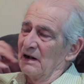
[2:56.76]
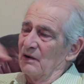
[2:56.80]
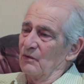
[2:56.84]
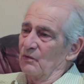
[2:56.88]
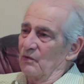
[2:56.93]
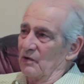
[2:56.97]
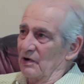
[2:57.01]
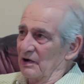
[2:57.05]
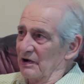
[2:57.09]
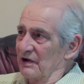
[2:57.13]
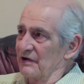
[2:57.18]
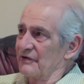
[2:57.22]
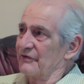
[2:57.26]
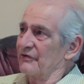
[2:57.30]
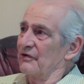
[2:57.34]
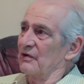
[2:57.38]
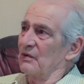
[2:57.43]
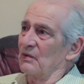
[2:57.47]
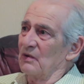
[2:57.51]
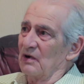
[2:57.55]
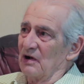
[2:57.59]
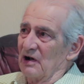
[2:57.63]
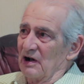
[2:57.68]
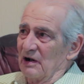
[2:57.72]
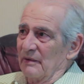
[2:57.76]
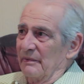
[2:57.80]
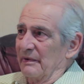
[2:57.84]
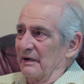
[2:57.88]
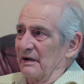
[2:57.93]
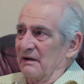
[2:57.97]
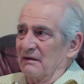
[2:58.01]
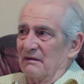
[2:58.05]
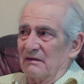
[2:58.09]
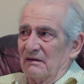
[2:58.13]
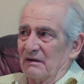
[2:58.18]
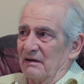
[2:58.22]
It was for a while,
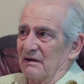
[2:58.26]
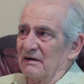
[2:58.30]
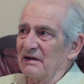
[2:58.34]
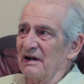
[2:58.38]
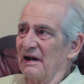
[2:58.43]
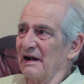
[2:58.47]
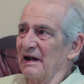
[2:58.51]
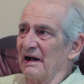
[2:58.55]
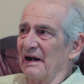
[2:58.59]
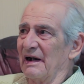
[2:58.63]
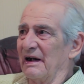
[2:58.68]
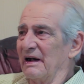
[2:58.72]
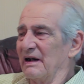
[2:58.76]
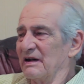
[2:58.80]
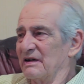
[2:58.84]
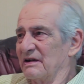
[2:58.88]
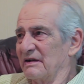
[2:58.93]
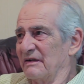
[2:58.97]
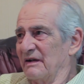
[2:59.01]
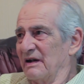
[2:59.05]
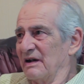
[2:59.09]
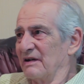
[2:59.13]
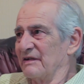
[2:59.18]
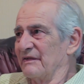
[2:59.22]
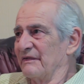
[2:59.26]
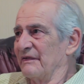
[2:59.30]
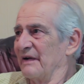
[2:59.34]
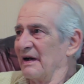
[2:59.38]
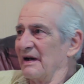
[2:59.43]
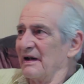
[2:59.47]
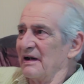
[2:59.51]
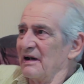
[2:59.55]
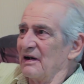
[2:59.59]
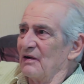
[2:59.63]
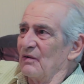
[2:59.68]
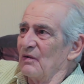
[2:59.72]
but today it's
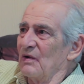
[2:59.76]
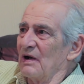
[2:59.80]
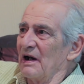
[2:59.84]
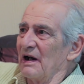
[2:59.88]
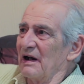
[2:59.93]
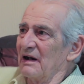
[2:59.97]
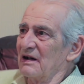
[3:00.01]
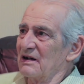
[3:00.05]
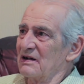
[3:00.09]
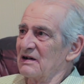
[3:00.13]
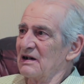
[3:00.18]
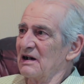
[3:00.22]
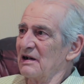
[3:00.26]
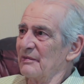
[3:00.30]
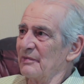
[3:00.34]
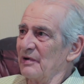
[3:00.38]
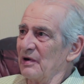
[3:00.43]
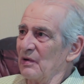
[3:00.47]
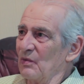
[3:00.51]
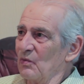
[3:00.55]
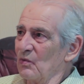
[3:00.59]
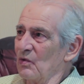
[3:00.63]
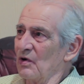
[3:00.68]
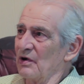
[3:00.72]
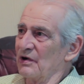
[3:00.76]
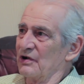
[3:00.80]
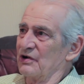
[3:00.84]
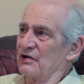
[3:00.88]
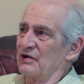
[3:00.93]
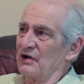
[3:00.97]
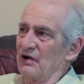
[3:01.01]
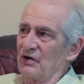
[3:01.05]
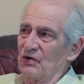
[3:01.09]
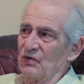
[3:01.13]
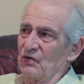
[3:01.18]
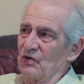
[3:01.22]
faded away because nobody wants
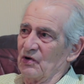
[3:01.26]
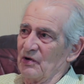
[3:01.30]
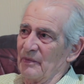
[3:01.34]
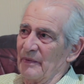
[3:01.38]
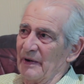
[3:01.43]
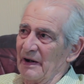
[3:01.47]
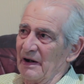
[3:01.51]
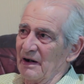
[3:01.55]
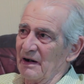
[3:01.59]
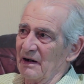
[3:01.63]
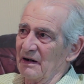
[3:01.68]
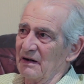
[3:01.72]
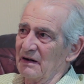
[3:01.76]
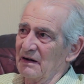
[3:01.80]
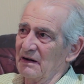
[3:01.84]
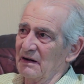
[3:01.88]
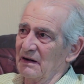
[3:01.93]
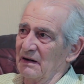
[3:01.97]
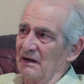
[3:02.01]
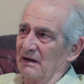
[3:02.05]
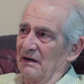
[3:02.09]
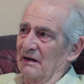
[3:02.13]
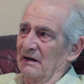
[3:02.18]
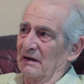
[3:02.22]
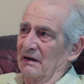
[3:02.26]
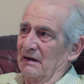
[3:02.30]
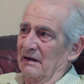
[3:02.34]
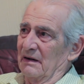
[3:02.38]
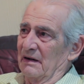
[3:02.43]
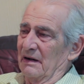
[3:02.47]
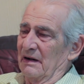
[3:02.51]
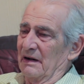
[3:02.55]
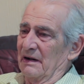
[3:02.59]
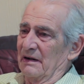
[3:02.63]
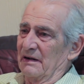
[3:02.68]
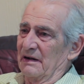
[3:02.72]
to talk about it.
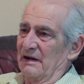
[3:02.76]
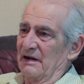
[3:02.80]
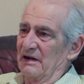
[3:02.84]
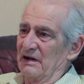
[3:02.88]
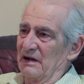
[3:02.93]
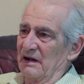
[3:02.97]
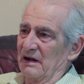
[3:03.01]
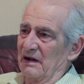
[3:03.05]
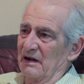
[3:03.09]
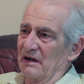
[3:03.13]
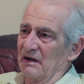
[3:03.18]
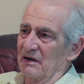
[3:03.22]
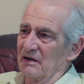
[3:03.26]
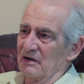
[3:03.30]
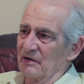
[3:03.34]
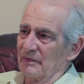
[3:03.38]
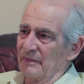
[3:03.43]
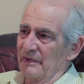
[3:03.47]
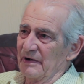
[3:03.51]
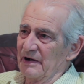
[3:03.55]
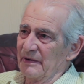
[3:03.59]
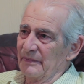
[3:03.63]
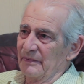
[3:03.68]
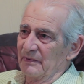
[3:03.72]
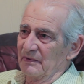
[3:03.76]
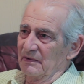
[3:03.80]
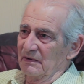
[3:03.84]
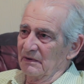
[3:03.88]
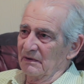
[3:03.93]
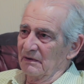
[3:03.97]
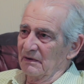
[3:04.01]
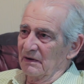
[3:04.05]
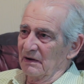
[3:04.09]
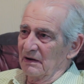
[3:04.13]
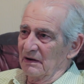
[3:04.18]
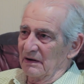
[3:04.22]
And then you get into people
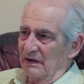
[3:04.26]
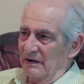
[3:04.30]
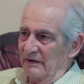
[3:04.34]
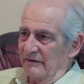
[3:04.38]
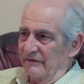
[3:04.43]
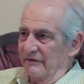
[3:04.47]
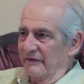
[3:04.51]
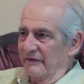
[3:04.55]
like